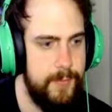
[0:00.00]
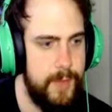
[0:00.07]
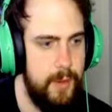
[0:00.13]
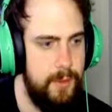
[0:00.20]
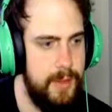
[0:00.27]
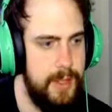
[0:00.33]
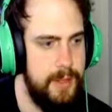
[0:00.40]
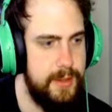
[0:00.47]

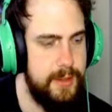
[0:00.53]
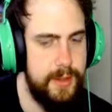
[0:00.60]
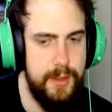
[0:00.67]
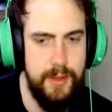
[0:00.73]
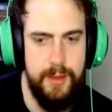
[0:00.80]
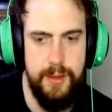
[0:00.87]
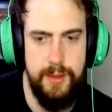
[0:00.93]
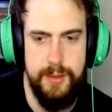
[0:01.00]

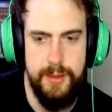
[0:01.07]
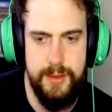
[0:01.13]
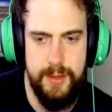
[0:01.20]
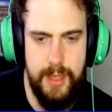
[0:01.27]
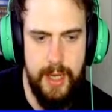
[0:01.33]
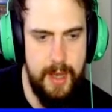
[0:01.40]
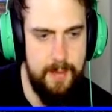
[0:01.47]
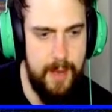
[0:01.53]

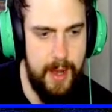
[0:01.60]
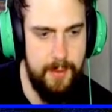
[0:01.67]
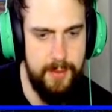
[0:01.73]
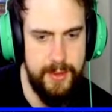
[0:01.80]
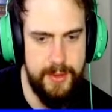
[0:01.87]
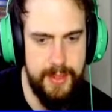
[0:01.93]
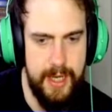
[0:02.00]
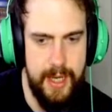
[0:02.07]
I would
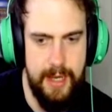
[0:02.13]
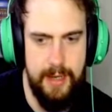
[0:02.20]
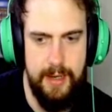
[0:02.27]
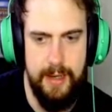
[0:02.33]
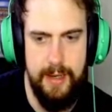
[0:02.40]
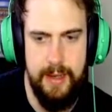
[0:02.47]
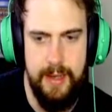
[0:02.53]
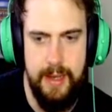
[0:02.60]
say,
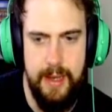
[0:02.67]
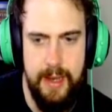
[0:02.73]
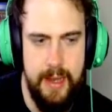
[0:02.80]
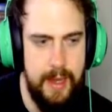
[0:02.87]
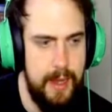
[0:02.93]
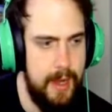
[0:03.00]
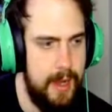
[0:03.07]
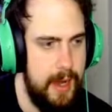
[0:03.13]

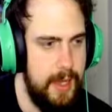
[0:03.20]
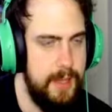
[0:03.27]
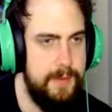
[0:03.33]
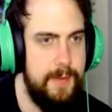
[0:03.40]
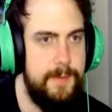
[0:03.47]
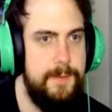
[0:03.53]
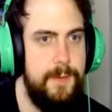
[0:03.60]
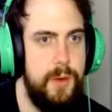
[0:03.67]
another
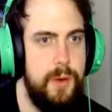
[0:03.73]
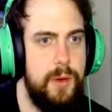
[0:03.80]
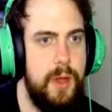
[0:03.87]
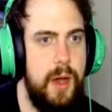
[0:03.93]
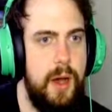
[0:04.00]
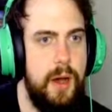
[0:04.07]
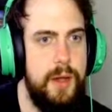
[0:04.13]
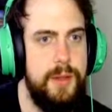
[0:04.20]
4
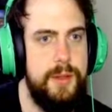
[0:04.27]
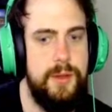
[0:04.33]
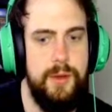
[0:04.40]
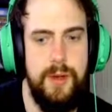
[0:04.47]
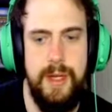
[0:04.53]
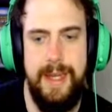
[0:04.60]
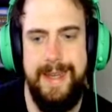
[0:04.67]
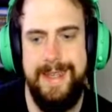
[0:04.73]
cards, or
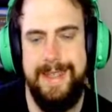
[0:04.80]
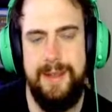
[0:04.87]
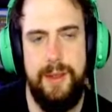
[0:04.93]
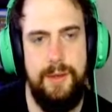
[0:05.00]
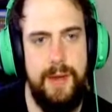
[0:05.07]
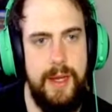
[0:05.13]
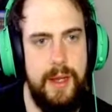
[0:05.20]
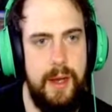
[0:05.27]
at least
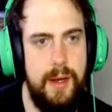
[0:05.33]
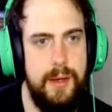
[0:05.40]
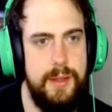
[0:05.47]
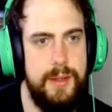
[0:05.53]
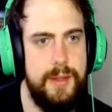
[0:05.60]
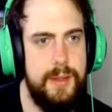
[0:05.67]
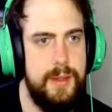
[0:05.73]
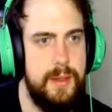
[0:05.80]
3
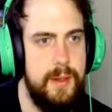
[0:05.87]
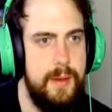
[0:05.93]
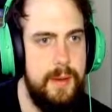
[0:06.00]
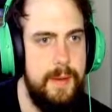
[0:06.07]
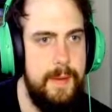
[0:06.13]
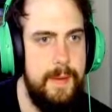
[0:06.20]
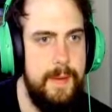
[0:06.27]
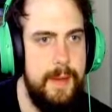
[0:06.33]
cards.
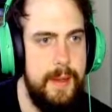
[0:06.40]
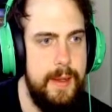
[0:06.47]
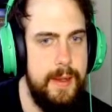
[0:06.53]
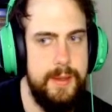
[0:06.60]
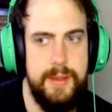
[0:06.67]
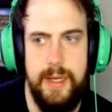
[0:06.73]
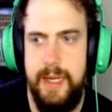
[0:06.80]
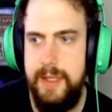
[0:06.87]

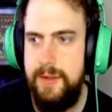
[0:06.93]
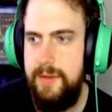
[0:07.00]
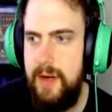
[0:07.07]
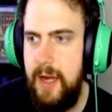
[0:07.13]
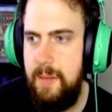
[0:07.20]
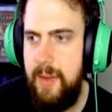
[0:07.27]
So let's grab